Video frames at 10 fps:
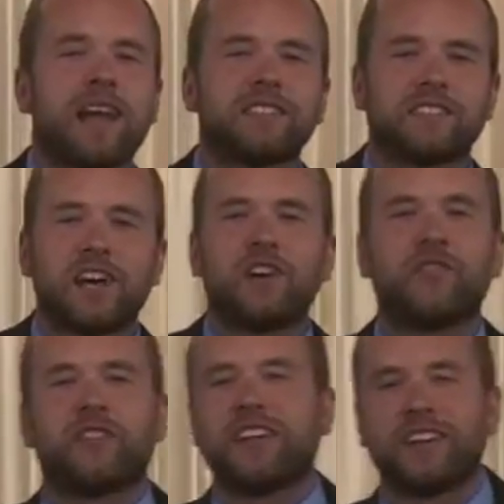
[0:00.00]
by
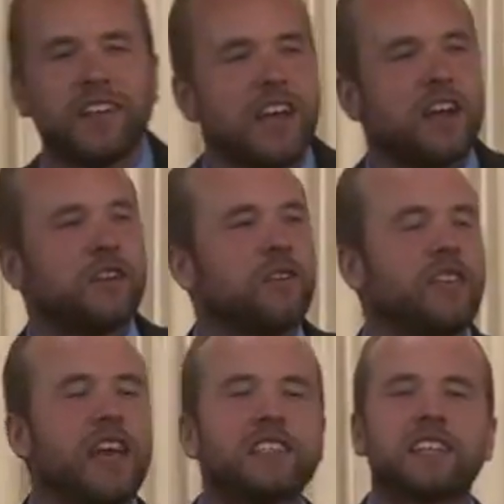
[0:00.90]
itself, and it'll
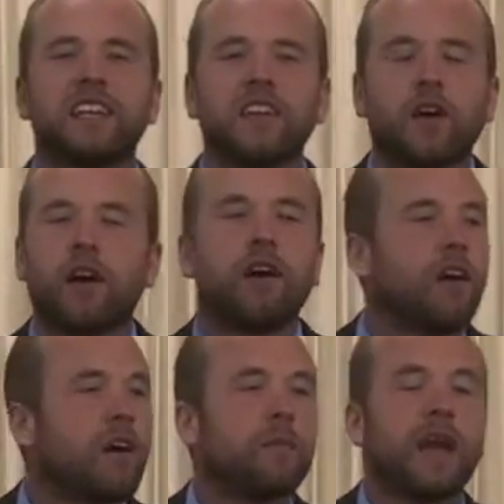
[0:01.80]
do this, and you know,
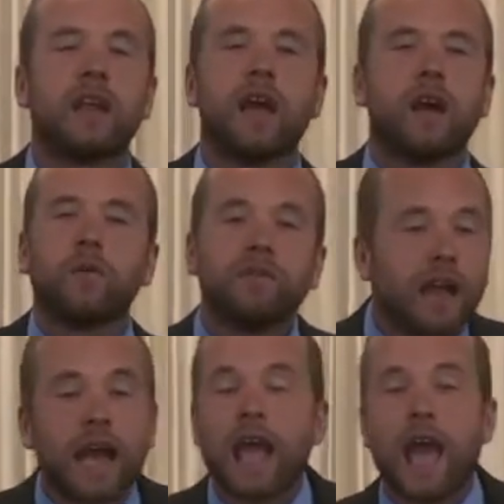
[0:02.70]
oh man,
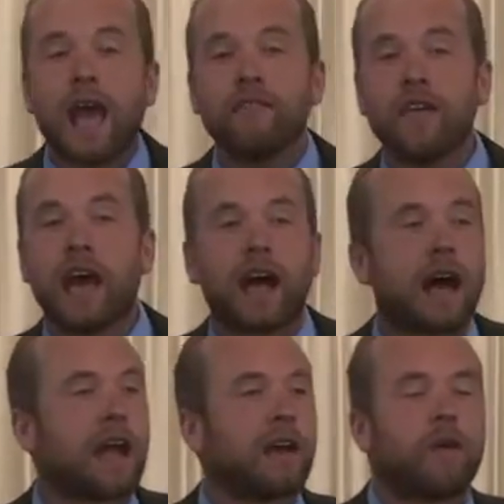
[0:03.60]
we've got to have that.
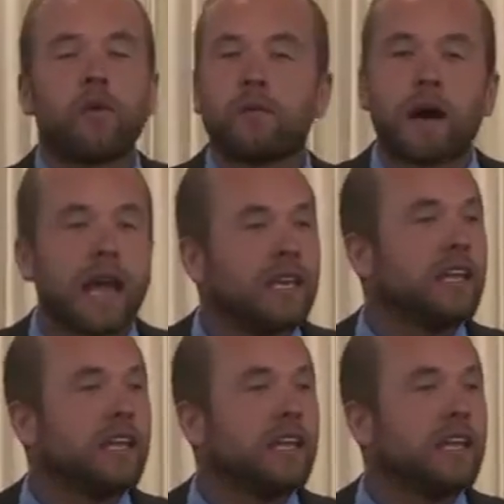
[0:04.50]
I want my